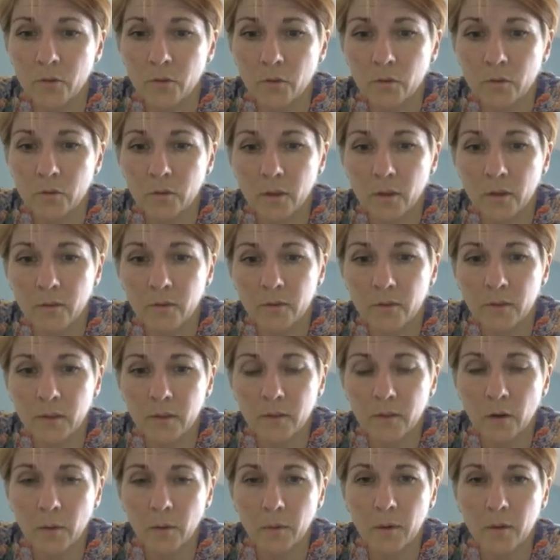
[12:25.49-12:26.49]
So instead of
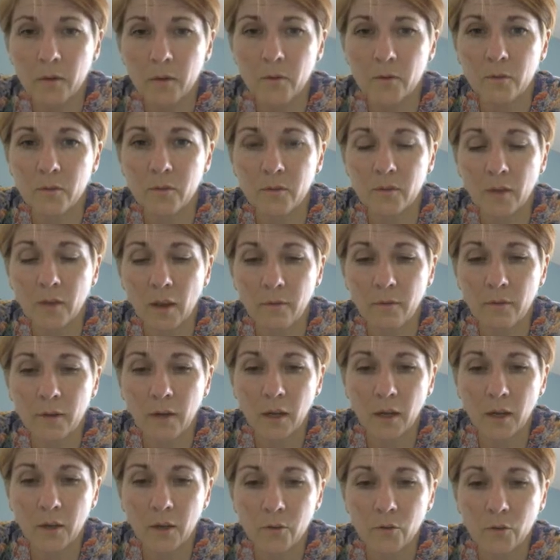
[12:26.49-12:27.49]
600, I'm going to do
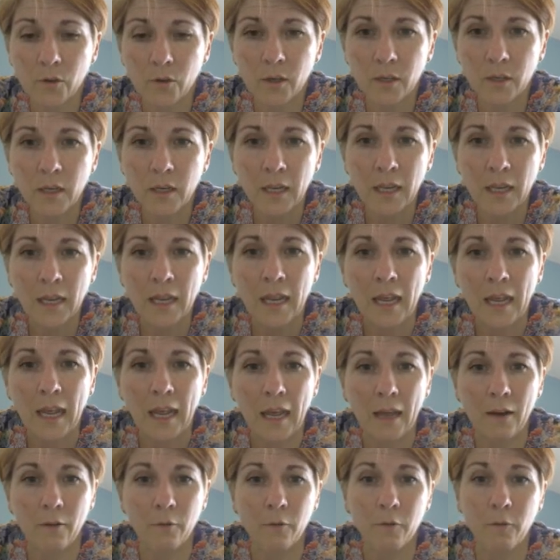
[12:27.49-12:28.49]

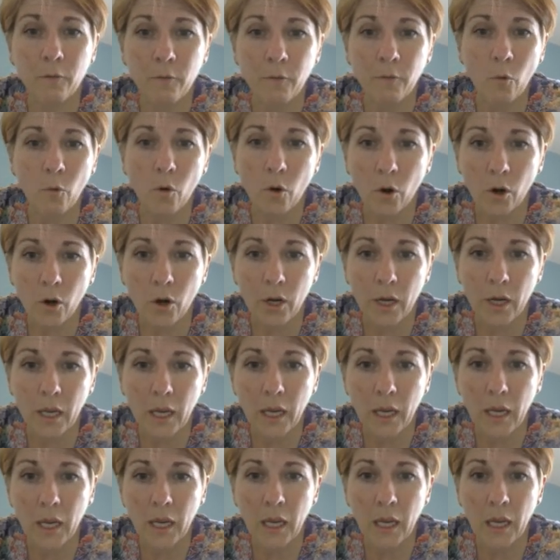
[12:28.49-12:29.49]

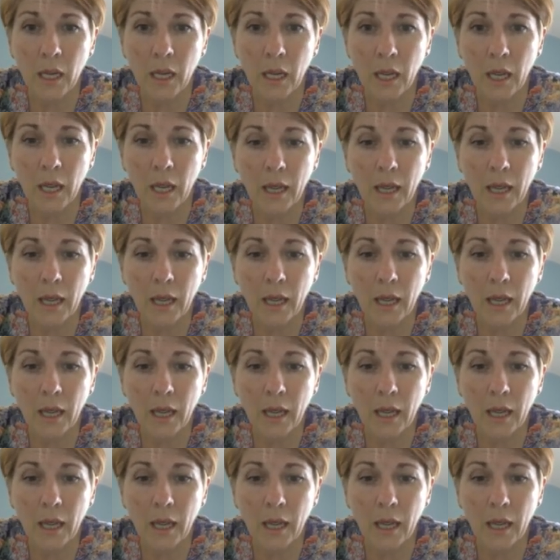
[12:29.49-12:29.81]
740,